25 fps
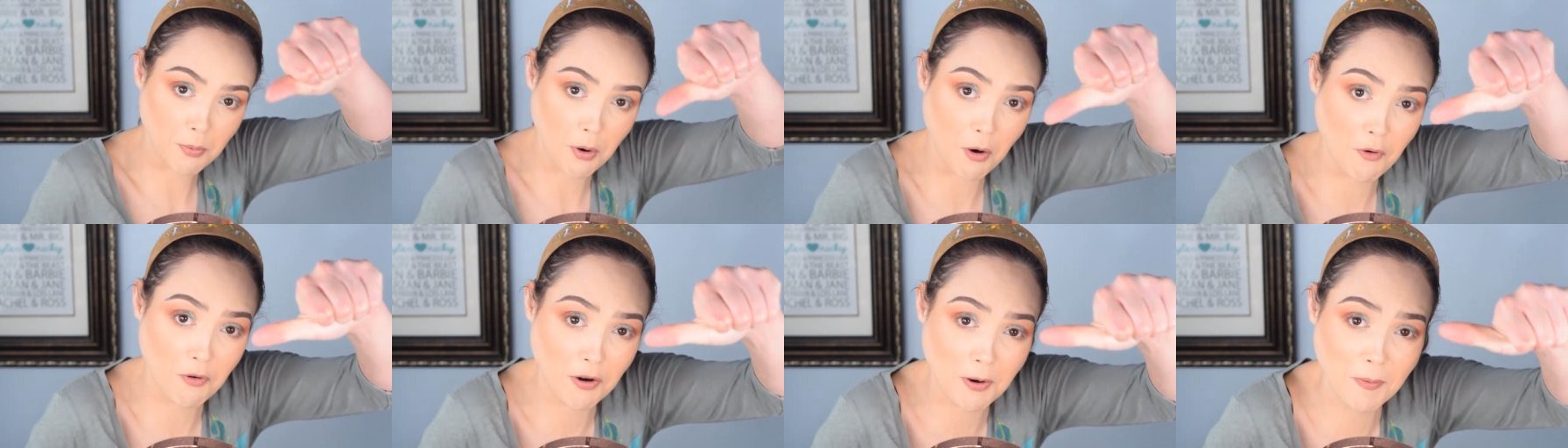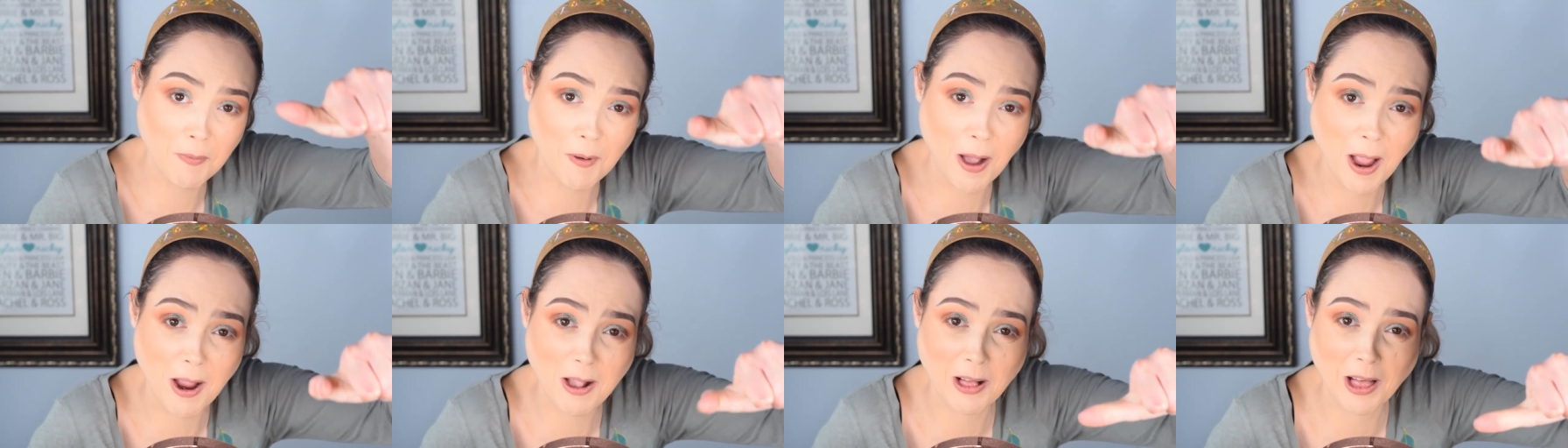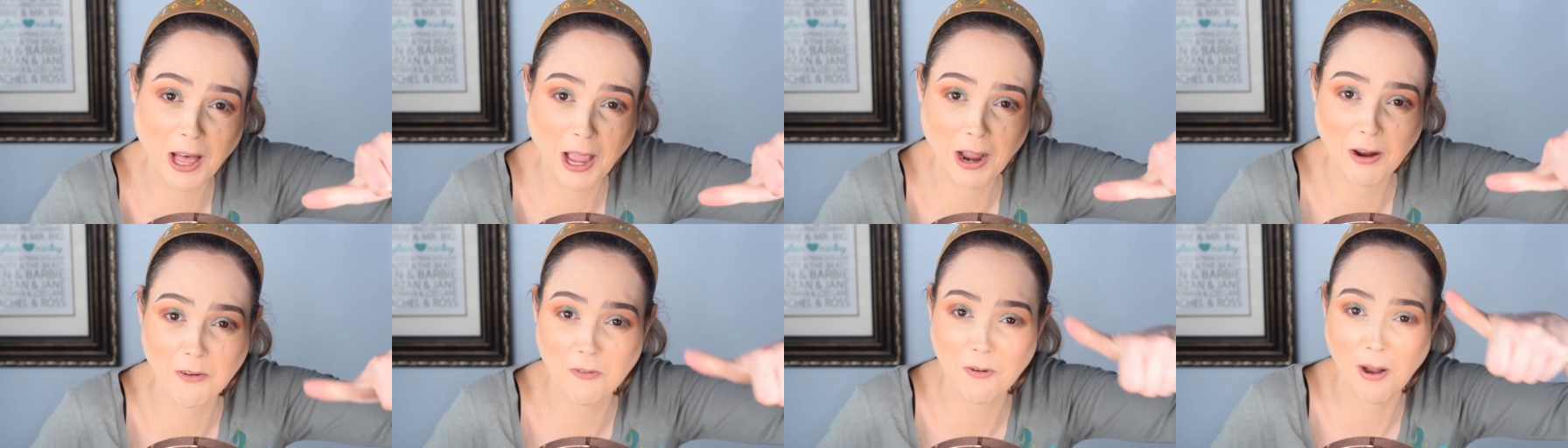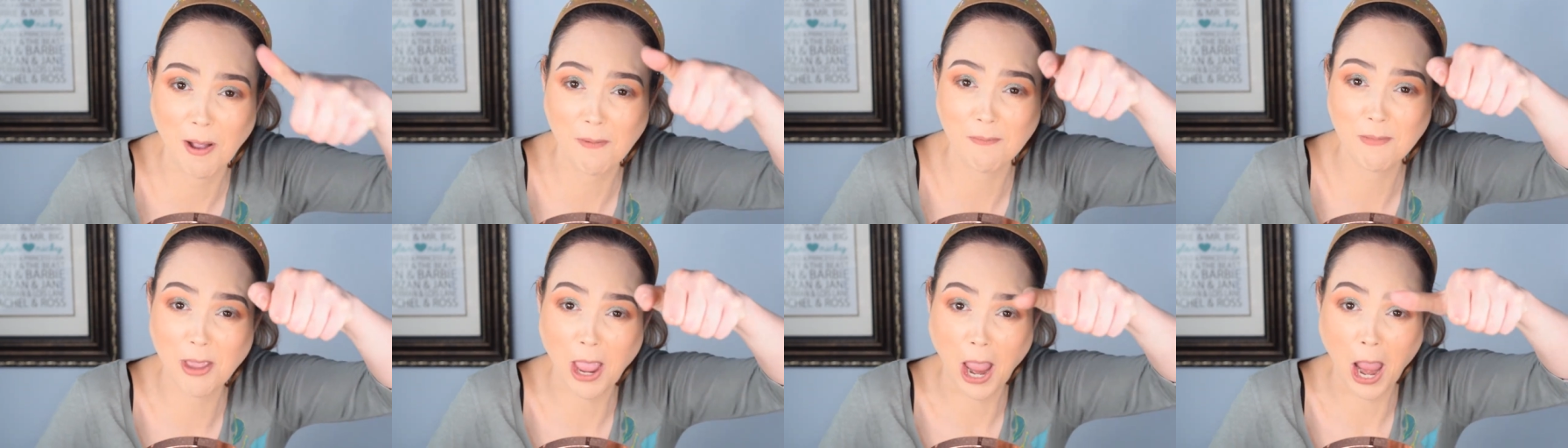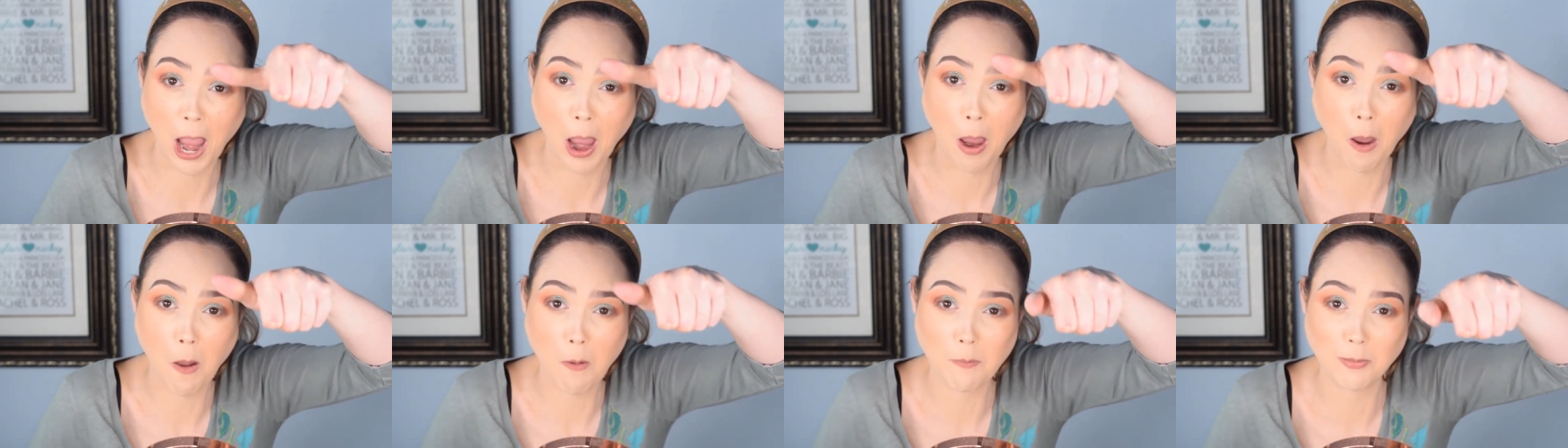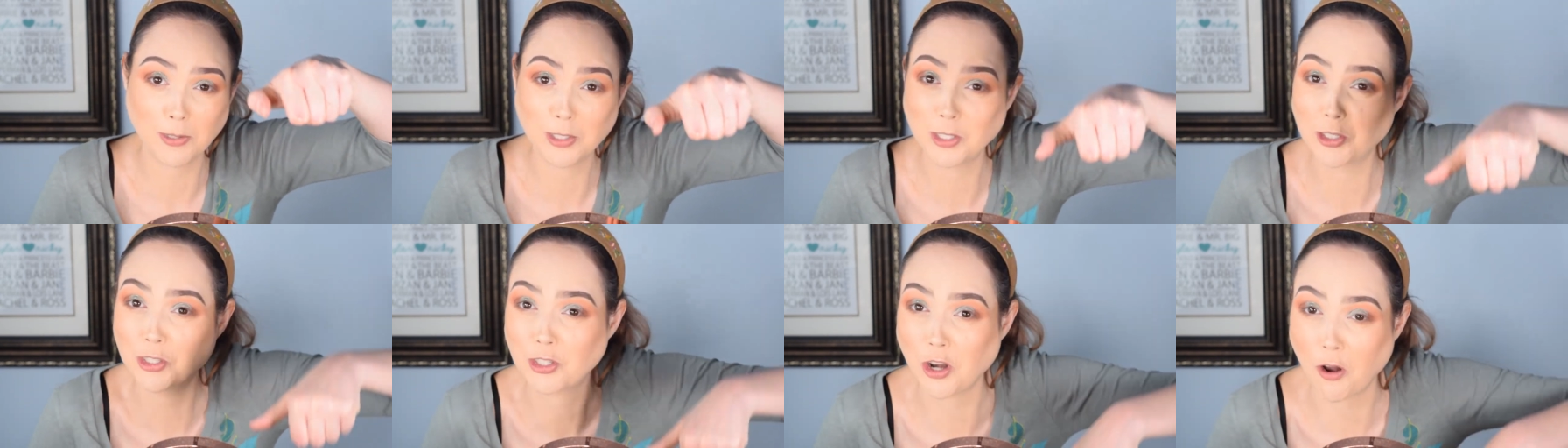over my like
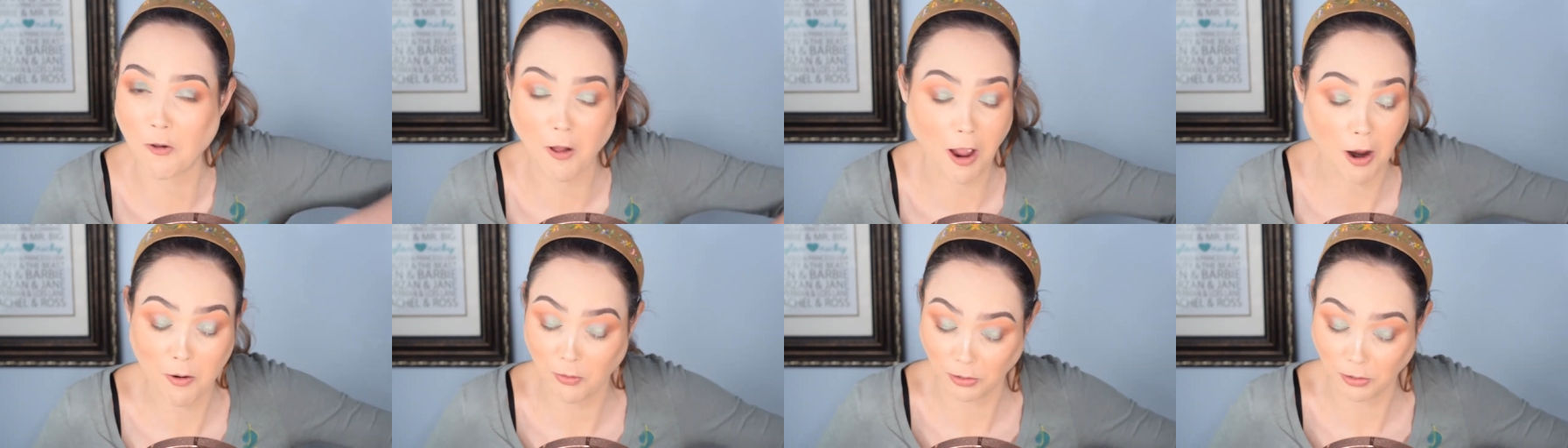webcams and stuff. I